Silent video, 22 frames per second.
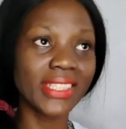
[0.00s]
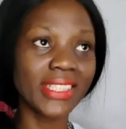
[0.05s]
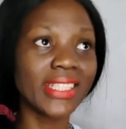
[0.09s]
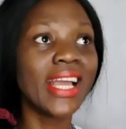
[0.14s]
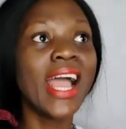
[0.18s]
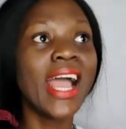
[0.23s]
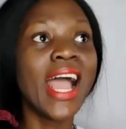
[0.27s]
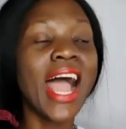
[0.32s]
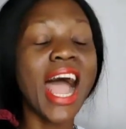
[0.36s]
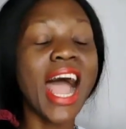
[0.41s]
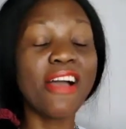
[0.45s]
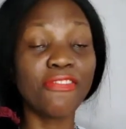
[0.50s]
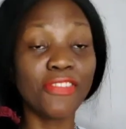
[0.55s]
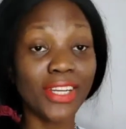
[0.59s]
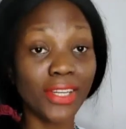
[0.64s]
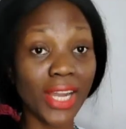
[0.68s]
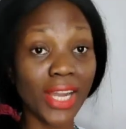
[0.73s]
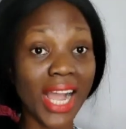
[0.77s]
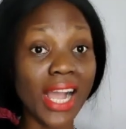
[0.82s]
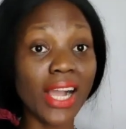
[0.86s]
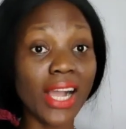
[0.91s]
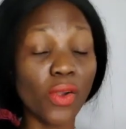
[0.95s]
I've
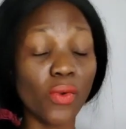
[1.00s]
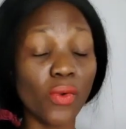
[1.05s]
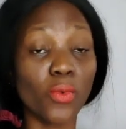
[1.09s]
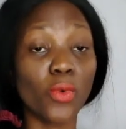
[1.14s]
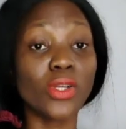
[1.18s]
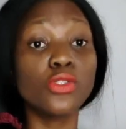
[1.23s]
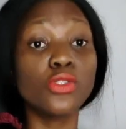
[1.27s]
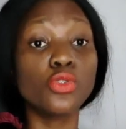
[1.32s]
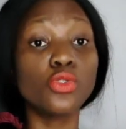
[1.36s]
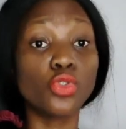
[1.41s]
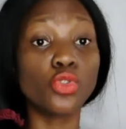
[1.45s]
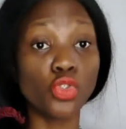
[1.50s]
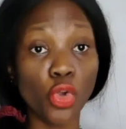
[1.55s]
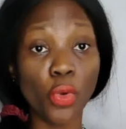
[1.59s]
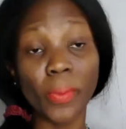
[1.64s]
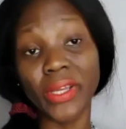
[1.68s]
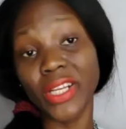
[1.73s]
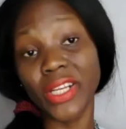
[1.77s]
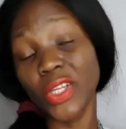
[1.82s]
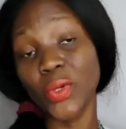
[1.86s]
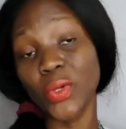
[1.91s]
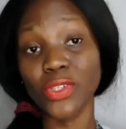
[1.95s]
gotten so many
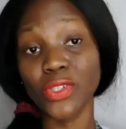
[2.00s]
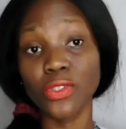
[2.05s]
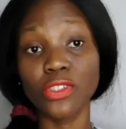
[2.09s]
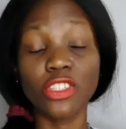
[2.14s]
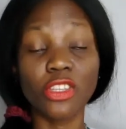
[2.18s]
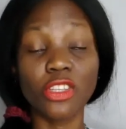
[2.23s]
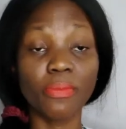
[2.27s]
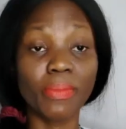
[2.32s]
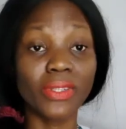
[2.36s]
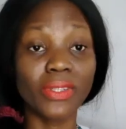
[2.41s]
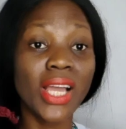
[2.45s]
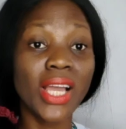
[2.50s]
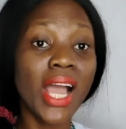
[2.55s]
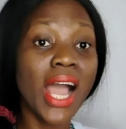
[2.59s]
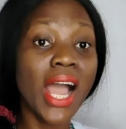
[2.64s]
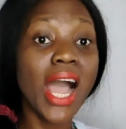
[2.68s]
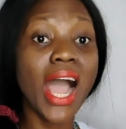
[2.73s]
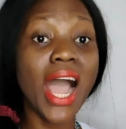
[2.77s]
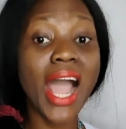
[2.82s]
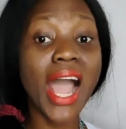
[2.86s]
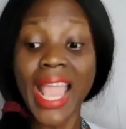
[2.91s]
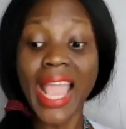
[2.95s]
questions about
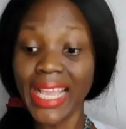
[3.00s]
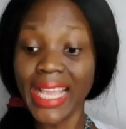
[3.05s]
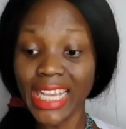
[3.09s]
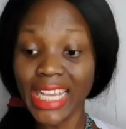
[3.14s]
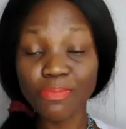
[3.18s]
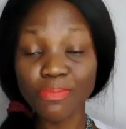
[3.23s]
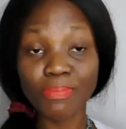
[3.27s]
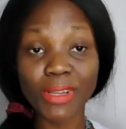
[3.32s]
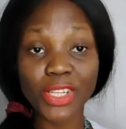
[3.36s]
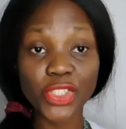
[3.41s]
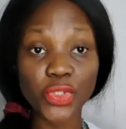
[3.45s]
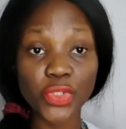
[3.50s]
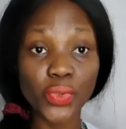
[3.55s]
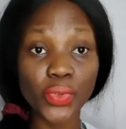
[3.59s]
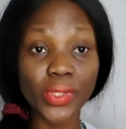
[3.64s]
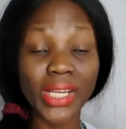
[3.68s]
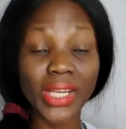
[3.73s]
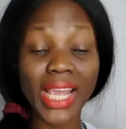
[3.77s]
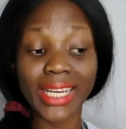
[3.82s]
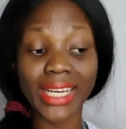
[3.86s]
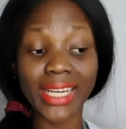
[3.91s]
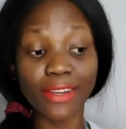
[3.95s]
how I get my jewelry and
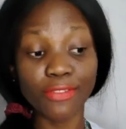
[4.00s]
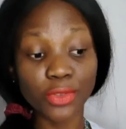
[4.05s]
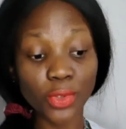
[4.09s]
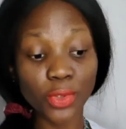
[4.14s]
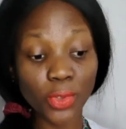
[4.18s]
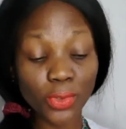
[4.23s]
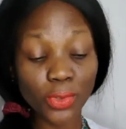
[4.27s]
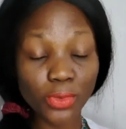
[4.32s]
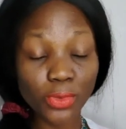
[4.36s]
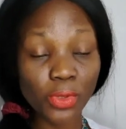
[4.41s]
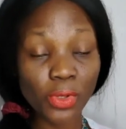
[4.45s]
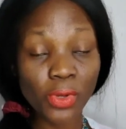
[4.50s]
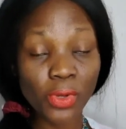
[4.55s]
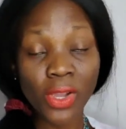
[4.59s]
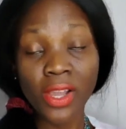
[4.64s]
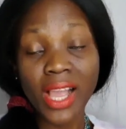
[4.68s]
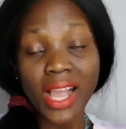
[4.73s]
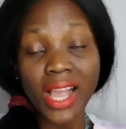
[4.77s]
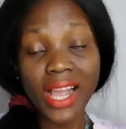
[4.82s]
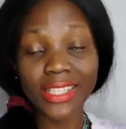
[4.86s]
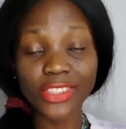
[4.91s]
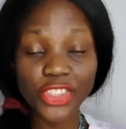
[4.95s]
I've told I
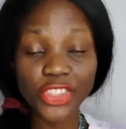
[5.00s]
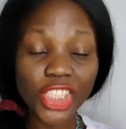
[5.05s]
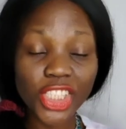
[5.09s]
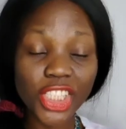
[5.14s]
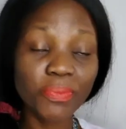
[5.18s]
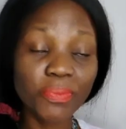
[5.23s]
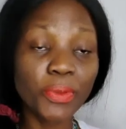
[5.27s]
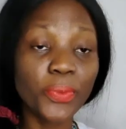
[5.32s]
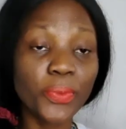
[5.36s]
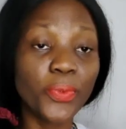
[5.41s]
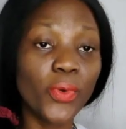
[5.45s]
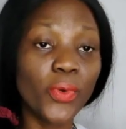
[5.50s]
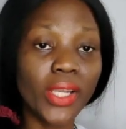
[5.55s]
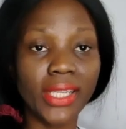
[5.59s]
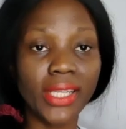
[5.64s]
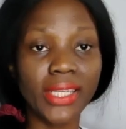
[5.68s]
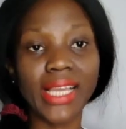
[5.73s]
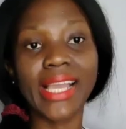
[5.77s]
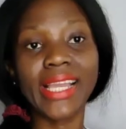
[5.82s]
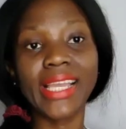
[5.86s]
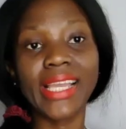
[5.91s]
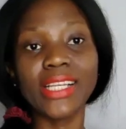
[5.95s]
shared people, okay, I
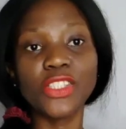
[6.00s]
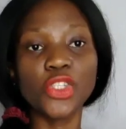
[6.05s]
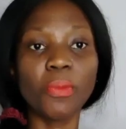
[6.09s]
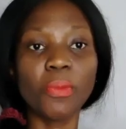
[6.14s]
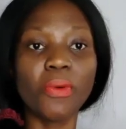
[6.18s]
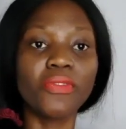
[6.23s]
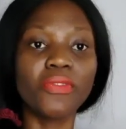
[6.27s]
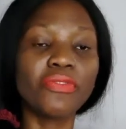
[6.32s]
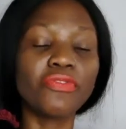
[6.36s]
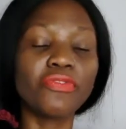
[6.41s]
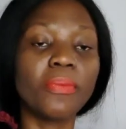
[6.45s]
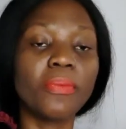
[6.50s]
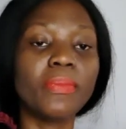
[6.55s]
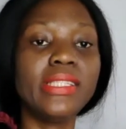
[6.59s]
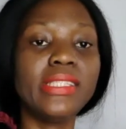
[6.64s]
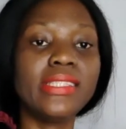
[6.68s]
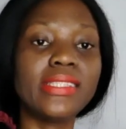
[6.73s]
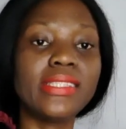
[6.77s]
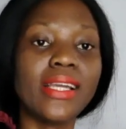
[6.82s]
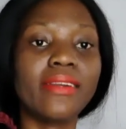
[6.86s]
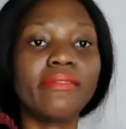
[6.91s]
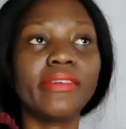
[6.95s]
get some of them from
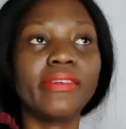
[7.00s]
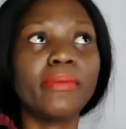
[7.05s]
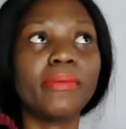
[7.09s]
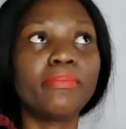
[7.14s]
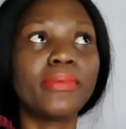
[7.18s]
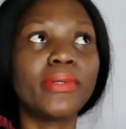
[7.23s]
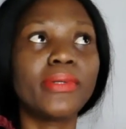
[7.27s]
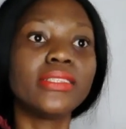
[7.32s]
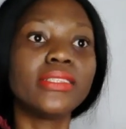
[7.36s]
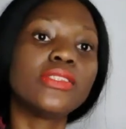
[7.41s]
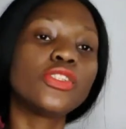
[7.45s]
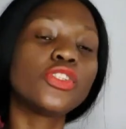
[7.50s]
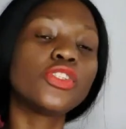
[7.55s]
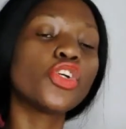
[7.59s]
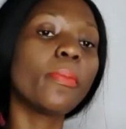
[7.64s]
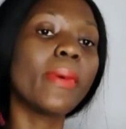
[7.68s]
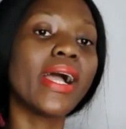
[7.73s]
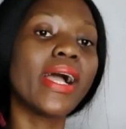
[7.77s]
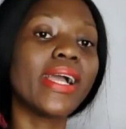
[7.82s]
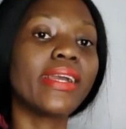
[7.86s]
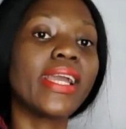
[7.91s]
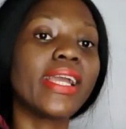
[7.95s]
Instagram brands, some I
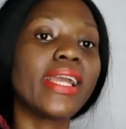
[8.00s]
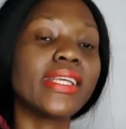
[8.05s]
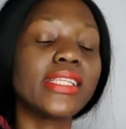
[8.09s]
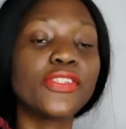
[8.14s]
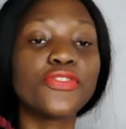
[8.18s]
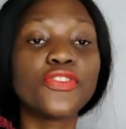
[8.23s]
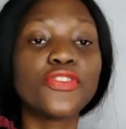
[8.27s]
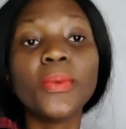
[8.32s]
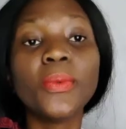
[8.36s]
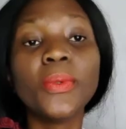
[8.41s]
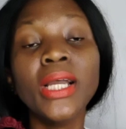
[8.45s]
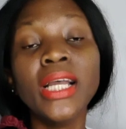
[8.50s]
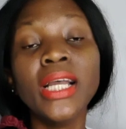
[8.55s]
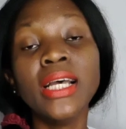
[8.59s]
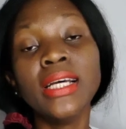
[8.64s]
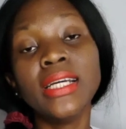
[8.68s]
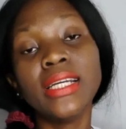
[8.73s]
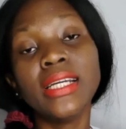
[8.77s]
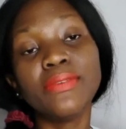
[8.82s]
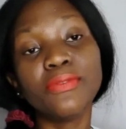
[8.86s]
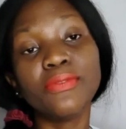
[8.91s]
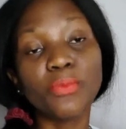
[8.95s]
get it from
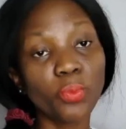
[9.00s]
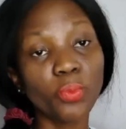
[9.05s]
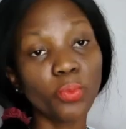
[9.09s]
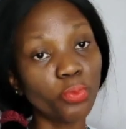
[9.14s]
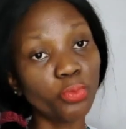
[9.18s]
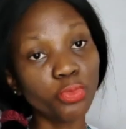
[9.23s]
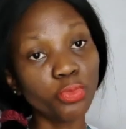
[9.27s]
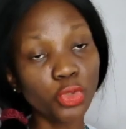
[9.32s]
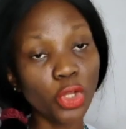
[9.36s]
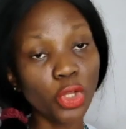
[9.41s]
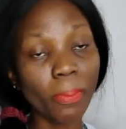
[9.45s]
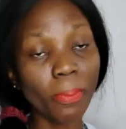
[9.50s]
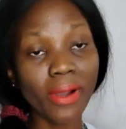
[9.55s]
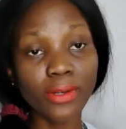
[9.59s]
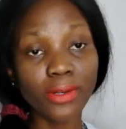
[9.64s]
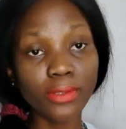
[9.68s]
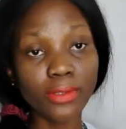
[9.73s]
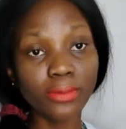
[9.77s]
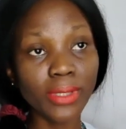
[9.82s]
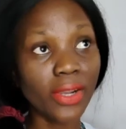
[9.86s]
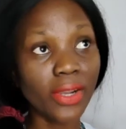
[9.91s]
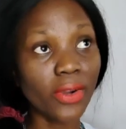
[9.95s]
normal
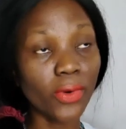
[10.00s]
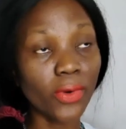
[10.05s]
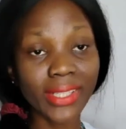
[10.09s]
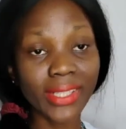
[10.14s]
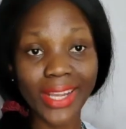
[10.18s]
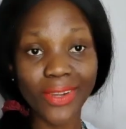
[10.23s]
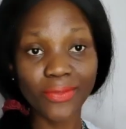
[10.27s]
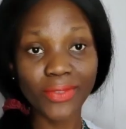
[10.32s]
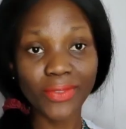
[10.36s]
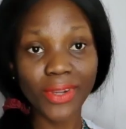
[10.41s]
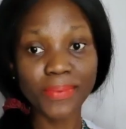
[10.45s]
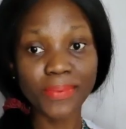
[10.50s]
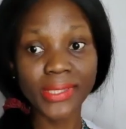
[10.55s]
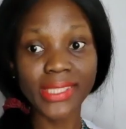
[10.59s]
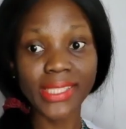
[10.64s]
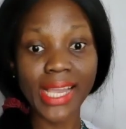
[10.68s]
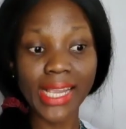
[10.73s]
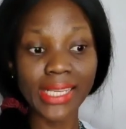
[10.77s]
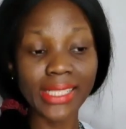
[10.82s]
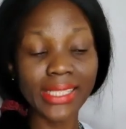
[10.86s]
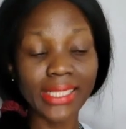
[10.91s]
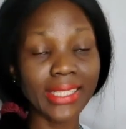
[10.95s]
online websites
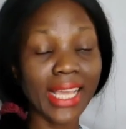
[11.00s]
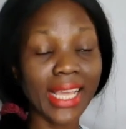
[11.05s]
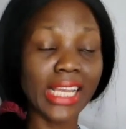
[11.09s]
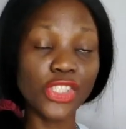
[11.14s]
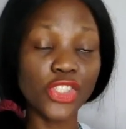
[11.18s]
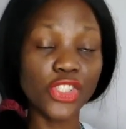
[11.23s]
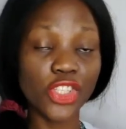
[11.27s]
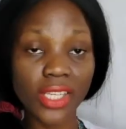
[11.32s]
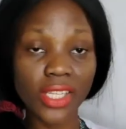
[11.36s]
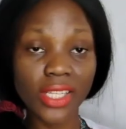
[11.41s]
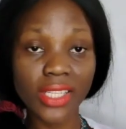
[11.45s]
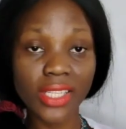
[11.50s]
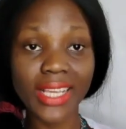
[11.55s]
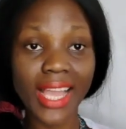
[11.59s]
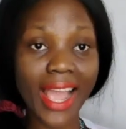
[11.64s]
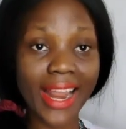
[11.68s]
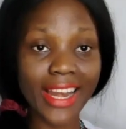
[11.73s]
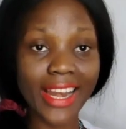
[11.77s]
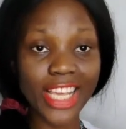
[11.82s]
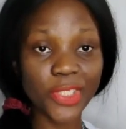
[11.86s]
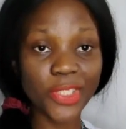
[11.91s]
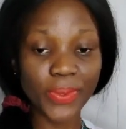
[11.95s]
like Shein,
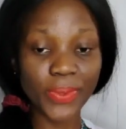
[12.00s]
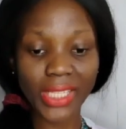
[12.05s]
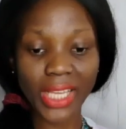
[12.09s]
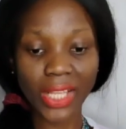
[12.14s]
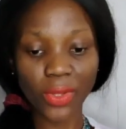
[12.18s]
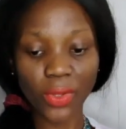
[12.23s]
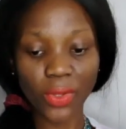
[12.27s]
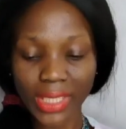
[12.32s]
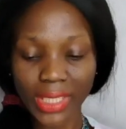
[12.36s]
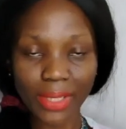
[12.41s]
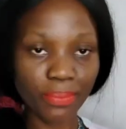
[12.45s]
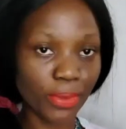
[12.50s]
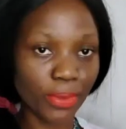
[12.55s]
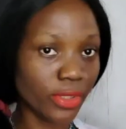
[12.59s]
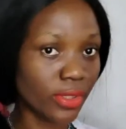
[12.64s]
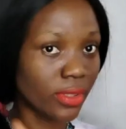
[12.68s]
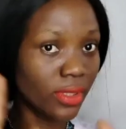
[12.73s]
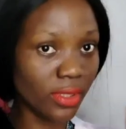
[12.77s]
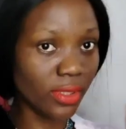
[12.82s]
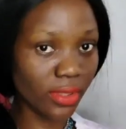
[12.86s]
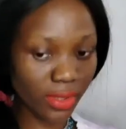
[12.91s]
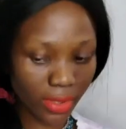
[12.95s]
AliExpress, and all that. But
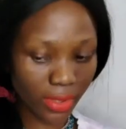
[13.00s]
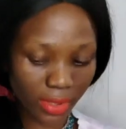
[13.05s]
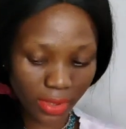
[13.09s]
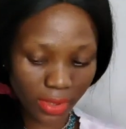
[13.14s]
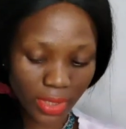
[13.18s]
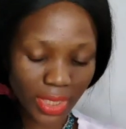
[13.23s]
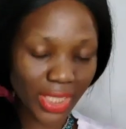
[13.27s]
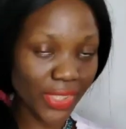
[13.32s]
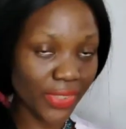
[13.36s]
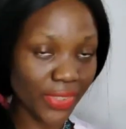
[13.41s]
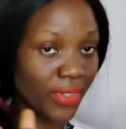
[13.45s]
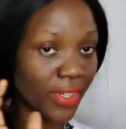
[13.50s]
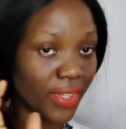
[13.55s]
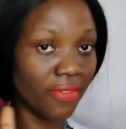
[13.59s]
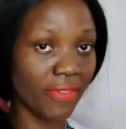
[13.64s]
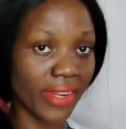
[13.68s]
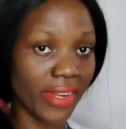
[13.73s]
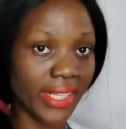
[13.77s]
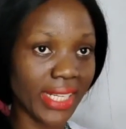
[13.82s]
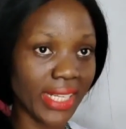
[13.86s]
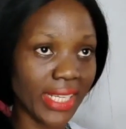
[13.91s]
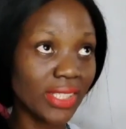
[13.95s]
this is very, very nice.
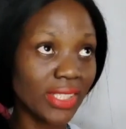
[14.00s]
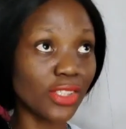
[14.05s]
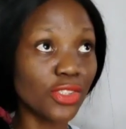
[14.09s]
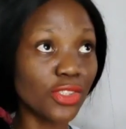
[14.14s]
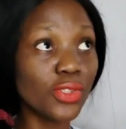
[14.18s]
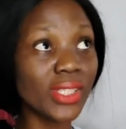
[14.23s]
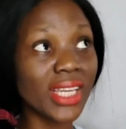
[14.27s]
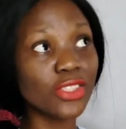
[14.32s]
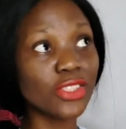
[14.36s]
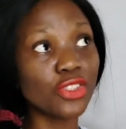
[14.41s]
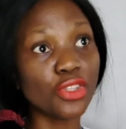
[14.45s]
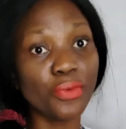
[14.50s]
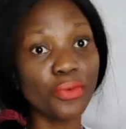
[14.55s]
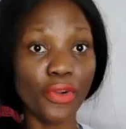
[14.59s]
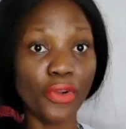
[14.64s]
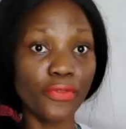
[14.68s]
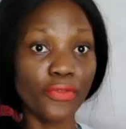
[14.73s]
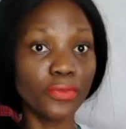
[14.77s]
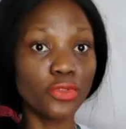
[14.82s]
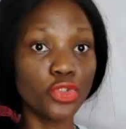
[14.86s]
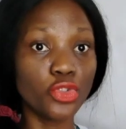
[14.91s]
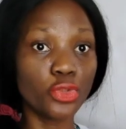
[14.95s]
You can also get some from
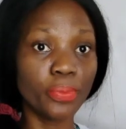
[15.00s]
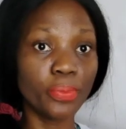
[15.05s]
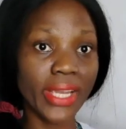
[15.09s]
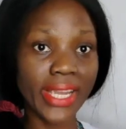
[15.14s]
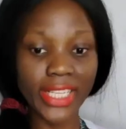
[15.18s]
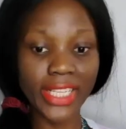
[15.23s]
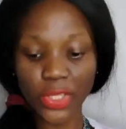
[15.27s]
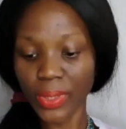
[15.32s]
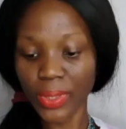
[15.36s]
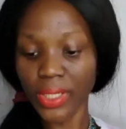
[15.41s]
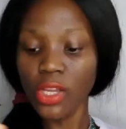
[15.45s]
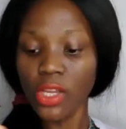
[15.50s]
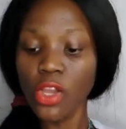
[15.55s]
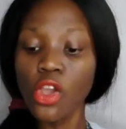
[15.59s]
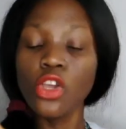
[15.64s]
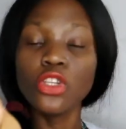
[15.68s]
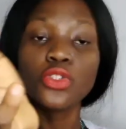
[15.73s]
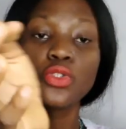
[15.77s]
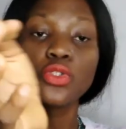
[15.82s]
Jumia anyway. So